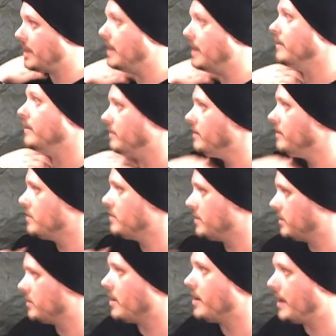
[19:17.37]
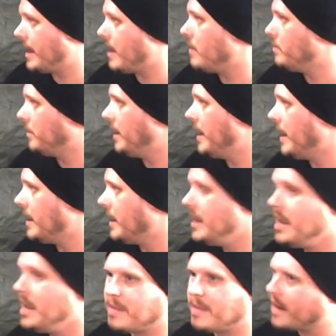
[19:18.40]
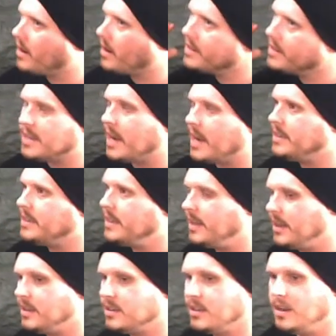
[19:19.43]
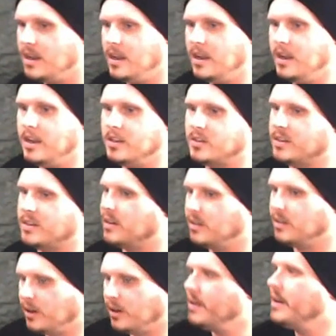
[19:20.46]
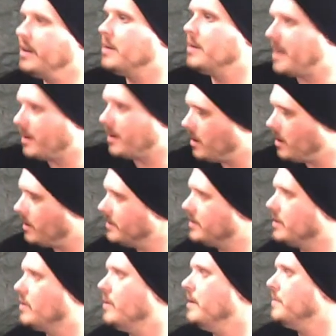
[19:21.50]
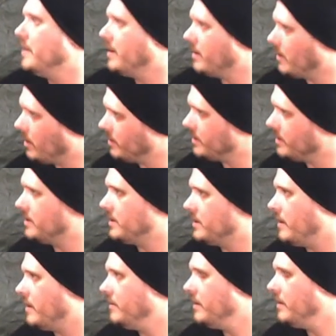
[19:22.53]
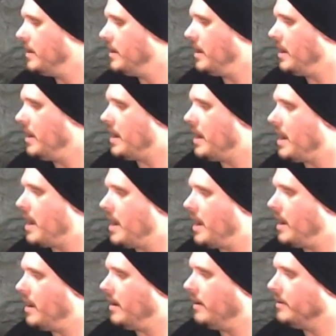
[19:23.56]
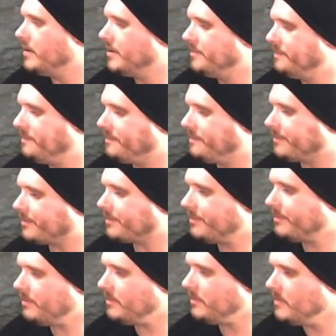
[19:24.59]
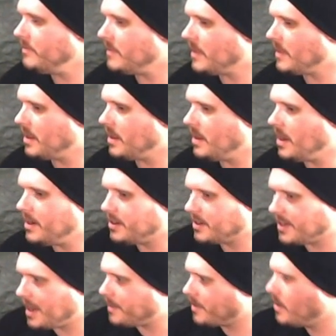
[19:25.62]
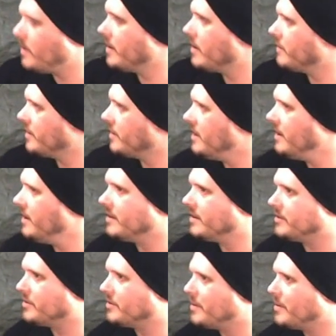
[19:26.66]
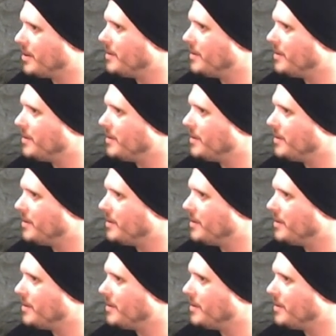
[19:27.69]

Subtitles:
a kid, just starting out playing, but I had all these ideas. So I started learning about all this equipment and all this stuff. And it just kept going over the years. And so I was